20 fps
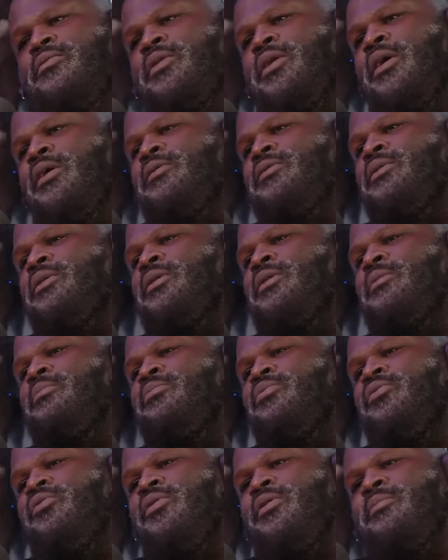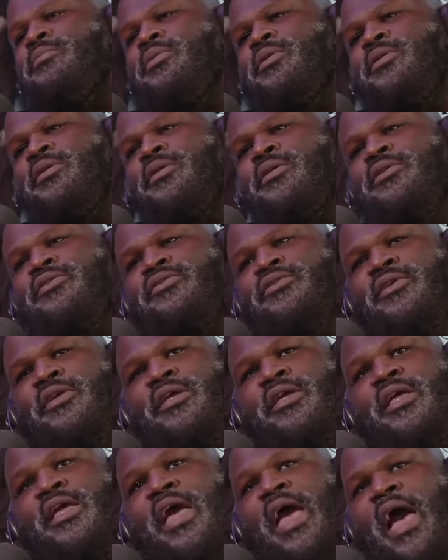when I was a little boy because
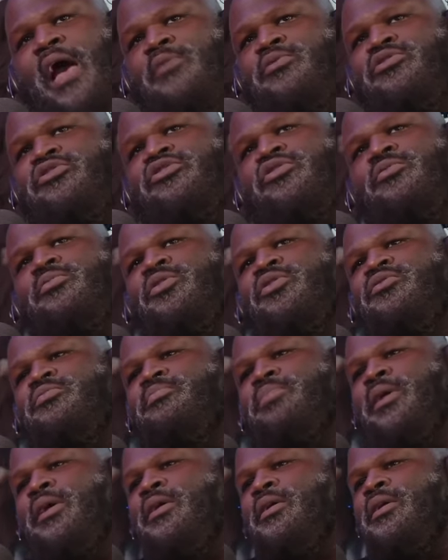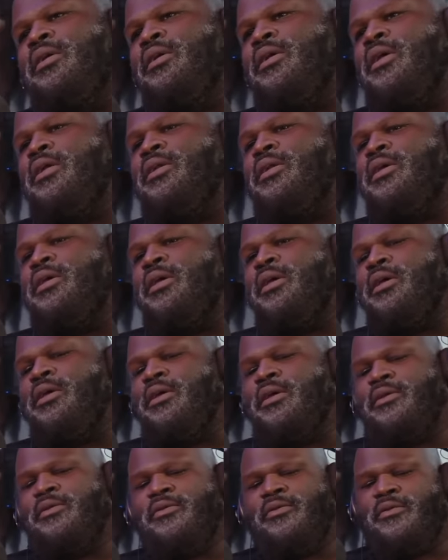mm-hmm. I was so much bigger than other
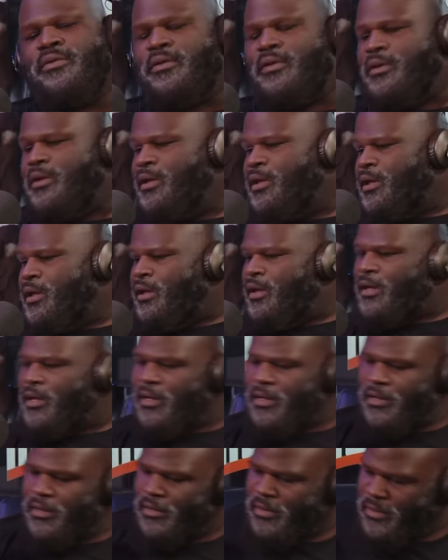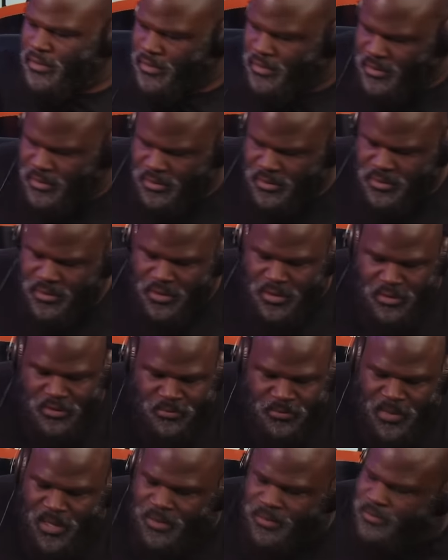kids. And
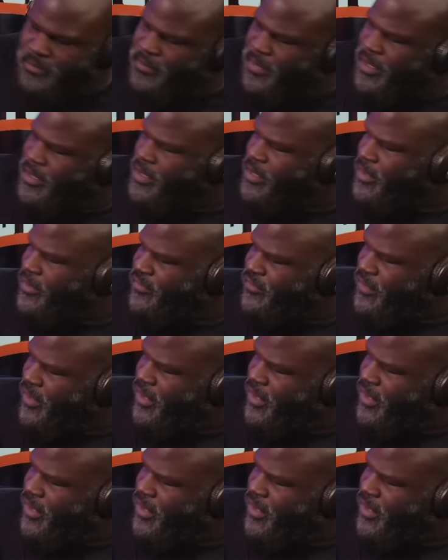my cousin